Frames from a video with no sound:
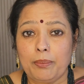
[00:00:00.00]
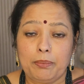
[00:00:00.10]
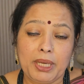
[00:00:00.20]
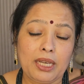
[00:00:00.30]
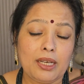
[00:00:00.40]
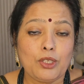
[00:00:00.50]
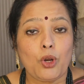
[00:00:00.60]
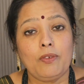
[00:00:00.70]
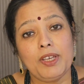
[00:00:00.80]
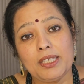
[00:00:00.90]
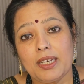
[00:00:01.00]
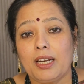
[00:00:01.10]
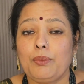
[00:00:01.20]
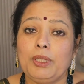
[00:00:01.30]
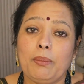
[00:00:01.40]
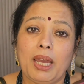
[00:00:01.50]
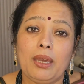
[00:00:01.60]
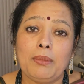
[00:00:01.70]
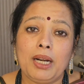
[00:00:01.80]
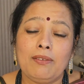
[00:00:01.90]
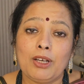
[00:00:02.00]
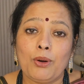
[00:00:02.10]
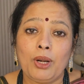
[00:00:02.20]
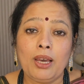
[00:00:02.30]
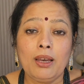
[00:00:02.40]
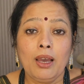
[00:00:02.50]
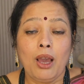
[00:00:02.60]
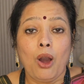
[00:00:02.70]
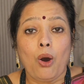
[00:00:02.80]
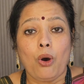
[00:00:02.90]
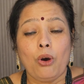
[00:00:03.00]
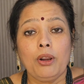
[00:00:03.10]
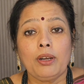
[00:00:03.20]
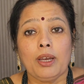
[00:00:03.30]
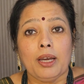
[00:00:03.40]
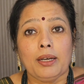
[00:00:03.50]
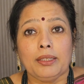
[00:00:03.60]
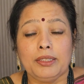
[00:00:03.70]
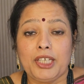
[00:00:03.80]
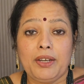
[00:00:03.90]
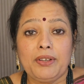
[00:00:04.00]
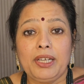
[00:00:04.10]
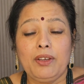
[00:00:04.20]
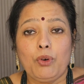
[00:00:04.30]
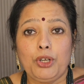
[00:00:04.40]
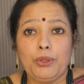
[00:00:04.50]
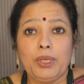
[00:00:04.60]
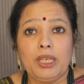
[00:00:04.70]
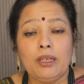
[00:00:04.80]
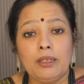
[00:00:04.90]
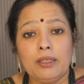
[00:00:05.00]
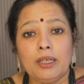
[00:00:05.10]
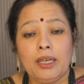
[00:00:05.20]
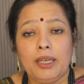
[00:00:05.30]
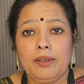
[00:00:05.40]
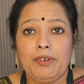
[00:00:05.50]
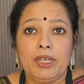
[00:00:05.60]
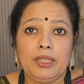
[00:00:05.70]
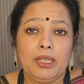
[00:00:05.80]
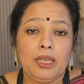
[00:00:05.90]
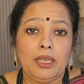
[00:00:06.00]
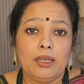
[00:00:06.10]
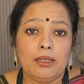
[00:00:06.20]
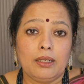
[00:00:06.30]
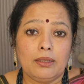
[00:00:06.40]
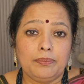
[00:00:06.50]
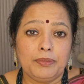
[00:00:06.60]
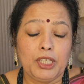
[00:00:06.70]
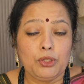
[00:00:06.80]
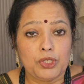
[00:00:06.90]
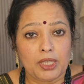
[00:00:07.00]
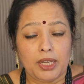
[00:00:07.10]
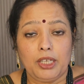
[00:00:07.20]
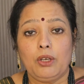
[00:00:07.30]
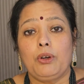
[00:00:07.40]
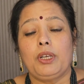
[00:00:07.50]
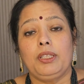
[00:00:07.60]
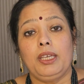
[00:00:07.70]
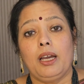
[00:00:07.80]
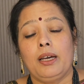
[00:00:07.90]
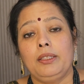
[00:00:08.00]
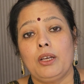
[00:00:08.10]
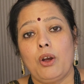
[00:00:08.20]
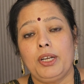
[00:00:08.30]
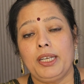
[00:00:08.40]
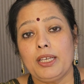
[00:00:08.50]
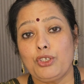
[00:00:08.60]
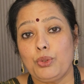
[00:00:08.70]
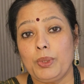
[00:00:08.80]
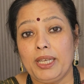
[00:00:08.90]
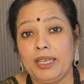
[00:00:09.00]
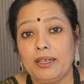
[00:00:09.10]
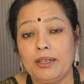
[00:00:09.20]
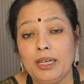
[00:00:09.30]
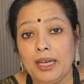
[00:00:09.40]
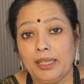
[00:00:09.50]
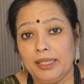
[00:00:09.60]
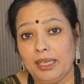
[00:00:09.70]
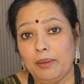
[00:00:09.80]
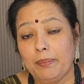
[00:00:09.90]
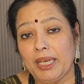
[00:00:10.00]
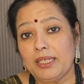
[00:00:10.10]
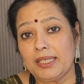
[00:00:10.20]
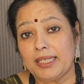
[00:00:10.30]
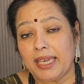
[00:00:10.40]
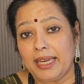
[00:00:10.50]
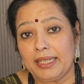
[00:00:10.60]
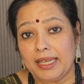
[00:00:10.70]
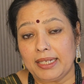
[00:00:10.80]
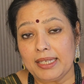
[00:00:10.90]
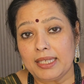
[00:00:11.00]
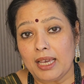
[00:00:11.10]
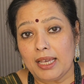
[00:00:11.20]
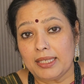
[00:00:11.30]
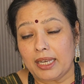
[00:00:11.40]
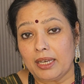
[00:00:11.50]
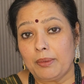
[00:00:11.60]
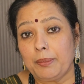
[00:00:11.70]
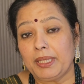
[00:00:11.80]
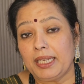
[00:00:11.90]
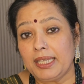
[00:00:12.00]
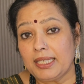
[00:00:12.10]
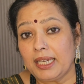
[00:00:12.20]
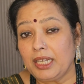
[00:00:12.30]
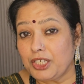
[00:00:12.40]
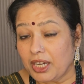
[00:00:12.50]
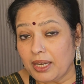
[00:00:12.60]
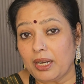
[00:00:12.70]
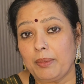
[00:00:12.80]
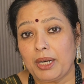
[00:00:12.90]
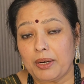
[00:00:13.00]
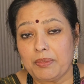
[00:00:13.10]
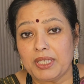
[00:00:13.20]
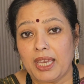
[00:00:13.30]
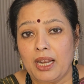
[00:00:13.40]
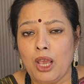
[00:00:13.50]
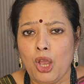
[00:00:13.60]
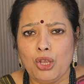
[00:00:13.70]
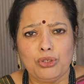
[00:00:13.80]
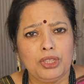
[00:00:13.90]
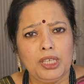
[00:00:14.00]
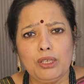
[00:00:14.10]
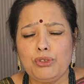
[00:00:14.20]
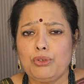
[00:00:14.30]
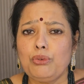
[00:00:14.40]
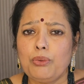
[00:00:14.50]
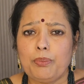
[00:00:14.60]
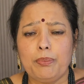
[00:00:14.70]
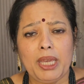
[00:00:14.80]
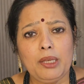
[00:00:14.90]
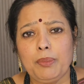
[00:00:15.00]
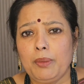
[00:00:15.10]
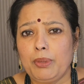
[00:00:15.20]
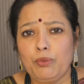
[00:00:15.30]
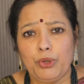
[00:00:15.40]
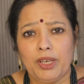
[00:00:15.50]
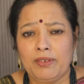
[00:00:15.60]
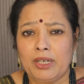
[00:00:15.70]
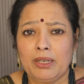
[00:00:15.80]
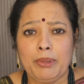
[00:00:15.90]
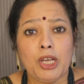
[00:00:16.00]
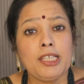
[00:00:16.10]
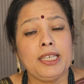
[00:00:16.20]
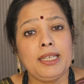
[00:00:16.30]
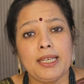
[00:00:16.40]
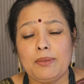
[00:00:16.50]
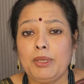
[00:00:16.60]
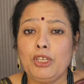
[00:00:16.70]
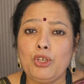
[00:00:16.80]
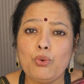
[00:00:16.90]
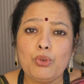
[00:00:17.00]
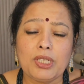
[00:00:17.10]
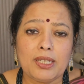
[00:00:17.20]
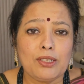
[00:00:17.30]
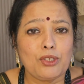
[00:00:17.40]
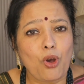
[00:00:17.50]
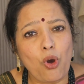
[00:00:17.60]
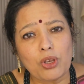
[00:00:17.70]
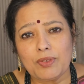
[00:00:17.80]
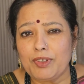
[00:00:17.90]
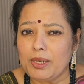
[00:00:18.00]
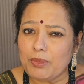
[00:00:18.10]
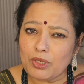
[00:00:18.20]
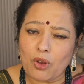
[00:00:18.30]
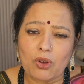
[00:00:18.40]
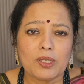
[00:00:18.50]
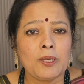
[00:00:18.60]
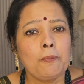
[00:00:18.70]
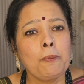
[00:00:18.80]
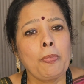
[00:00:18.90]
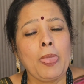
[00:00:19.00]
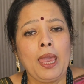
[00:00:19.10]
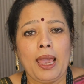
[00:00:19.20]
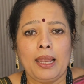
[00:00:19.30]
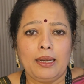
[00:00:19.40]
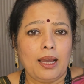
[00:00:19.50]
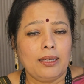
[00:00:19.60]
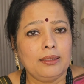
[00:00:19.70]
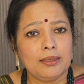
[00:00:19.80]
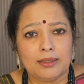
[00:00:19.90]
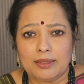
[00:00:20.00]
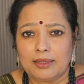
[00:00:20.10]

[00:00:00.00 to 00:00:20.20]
beginners always start with Maya Malagola, or generally what you hear even in the Hindustani or the other context, you will hear the major scale, that is Sarigama Padanisa in Shankarabharanam scale. So these two many people would have heard because it has been used in songs, film songs, and other